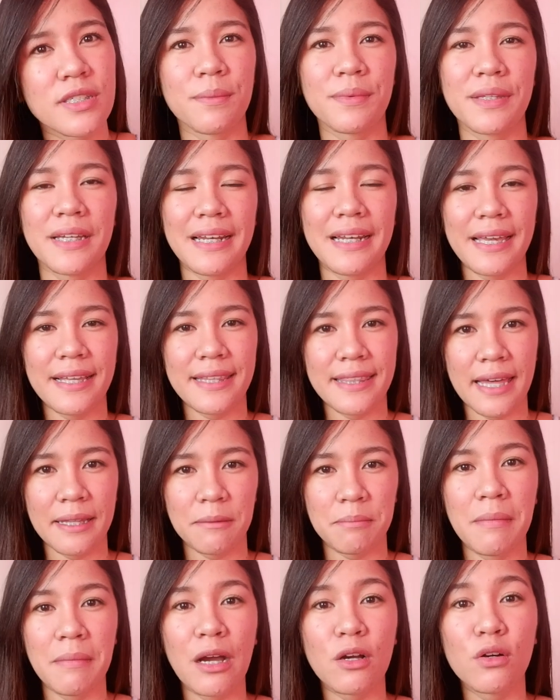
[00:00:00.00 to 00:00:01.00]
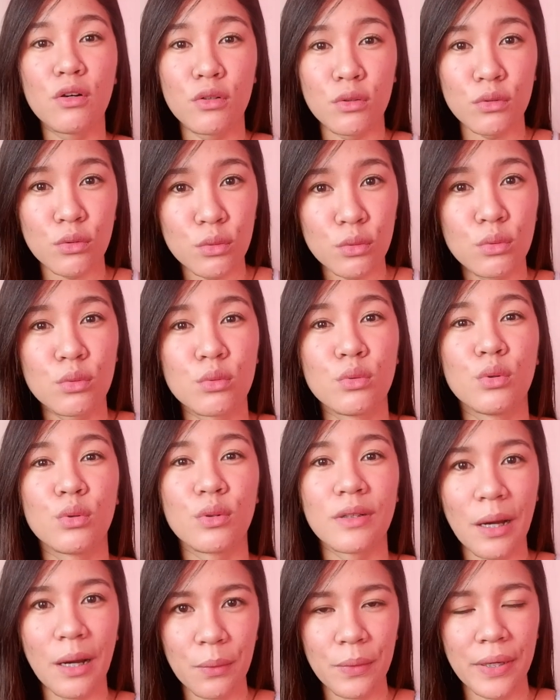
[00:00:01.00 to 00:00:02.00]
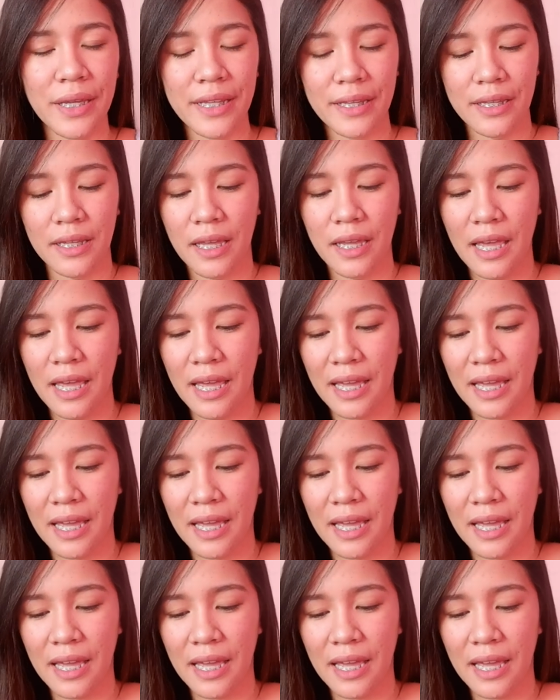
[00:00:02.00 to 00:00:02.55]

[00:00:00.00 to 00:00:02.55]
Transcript: something like that, bago ko to gawin.